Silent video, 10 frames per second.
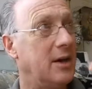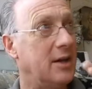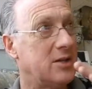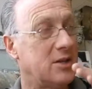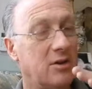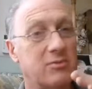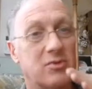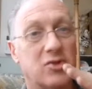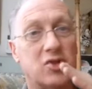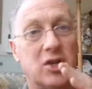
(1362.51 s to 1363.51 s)
And so
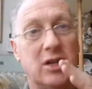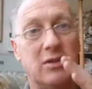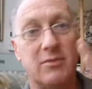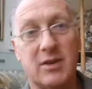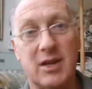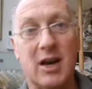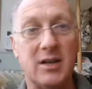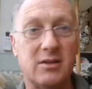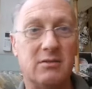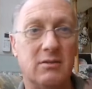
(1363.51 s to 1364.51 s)
she
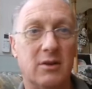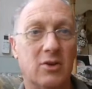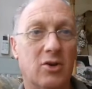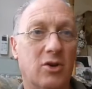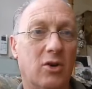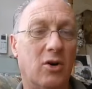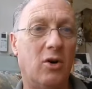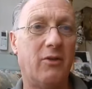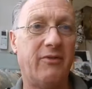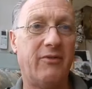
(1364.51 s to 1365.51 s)
cut
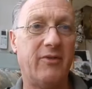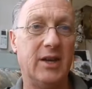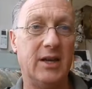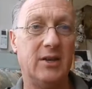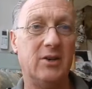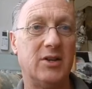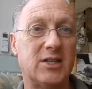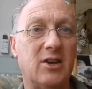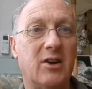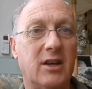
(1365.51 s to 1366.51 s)
off in her
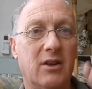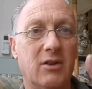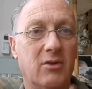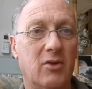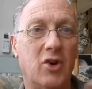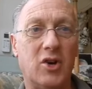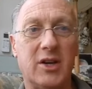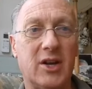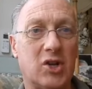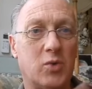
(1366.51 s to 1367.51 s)
psyche her
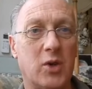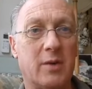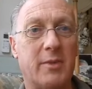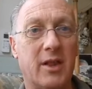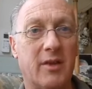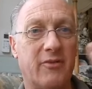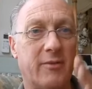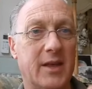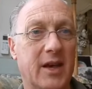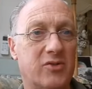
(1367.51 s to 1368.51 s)
connection with her mother
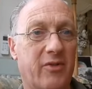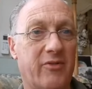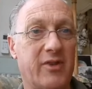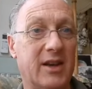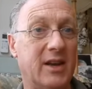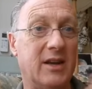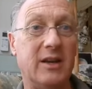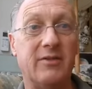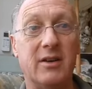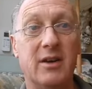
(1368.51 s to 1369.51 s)
from the age of 3 and
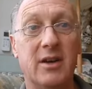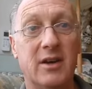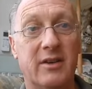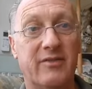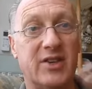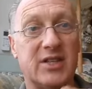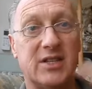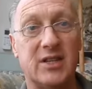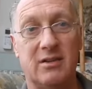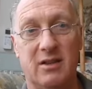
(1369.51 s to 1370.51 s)
never
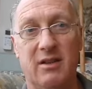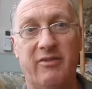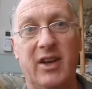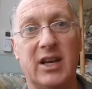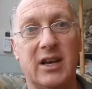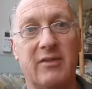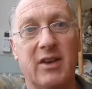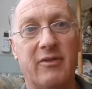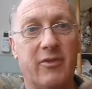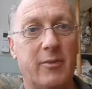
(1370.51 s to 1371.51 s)
visited the feeling of
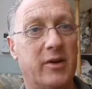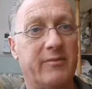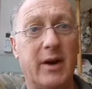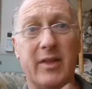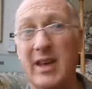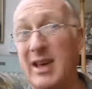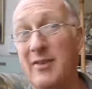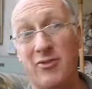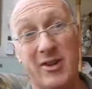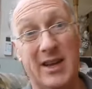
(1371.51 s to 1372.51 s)
love from her mother
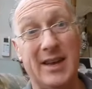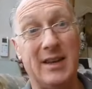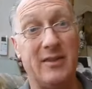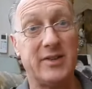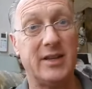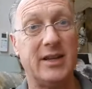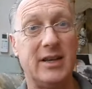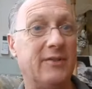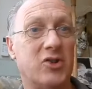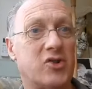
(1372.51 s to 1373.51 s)
ever again after that,
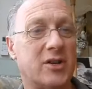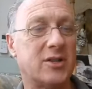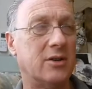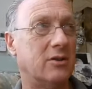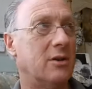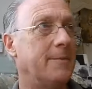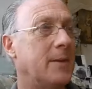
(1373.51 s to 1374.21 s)
never trusted her.